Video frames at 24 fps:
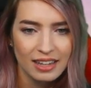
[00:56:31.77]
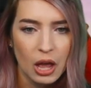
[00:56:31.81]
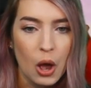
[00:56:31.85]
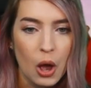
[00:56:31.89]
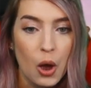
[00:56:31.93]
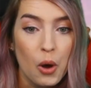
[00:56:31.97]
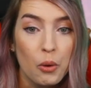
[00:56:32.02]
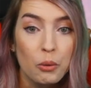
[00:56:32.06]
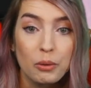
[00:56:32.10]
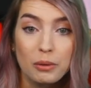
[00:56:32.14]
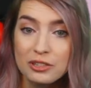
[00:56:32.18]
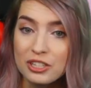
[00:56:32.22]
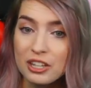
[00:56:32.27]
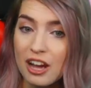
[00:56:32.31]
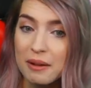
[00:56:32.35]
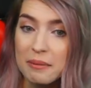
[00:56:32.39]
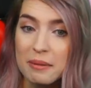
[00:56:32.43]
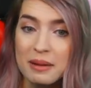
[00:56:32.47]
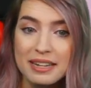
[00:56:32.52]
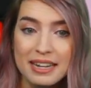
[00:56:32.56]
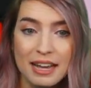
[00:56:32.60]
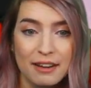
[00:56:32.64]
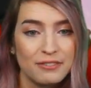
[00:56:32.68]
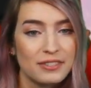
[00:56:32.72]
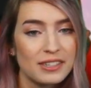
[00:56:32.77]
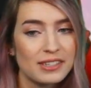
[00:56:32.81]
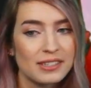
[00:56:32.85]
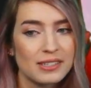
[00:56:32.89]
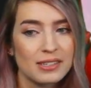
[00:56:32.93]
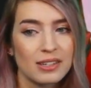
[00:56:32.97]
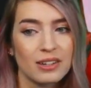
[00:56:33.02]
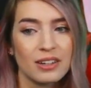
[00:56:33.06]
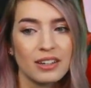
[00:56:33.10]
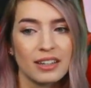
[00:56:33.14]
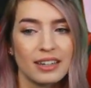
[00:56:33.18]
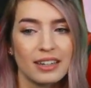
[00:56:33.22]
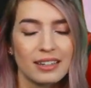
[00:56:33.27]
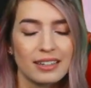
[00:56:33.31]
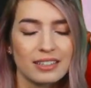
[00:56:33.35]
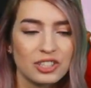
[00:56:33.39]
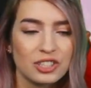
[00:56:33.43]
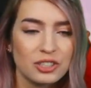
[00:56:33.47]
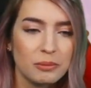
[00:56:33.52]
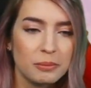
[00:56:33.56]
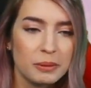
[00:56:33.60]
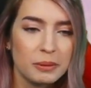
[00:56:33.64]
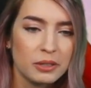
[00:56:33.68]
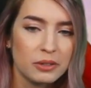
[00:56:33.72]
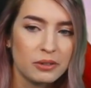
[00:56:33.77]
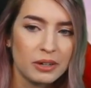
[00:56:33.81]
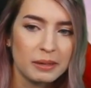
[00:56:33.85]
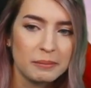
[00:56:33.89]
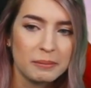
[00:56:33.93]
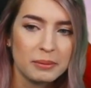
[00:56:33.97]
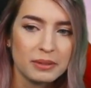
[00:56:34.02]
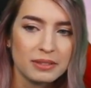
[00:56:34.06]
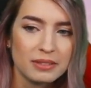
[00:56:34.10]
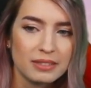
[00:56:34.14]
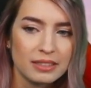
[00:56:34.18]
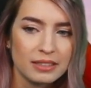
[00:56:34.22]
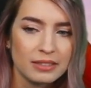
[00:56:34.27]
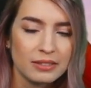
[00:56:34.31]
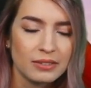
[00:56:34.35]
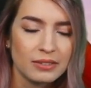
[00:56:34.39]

We were talking about Nephthys earlier. She would be a great pull too.